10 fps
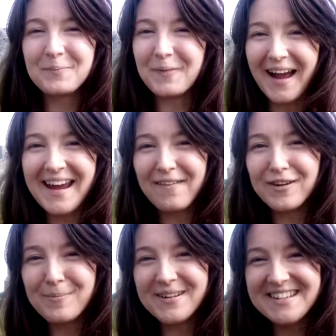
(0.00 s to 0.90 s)
Bye
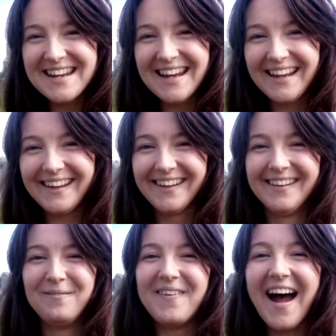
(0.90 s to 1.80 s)
everybody.
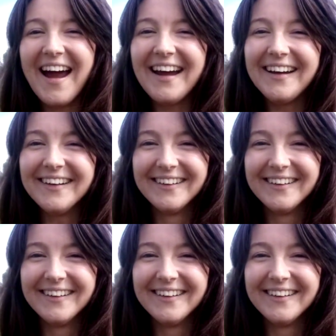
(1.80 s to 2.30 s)
Bye.